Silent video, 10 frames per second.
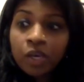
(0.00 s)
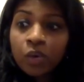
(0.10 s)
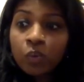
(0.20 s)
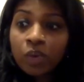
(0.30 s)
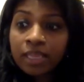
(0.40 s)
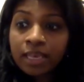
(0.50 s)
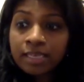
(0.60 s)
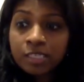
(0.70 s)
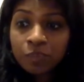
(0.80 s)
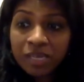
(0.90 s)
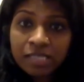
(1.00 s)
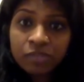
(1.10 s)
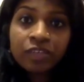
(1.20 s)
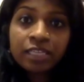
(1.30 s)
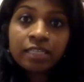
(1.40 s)
where they
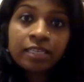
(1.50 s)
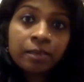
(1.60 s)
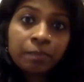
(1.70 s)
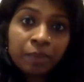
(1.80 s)
specifically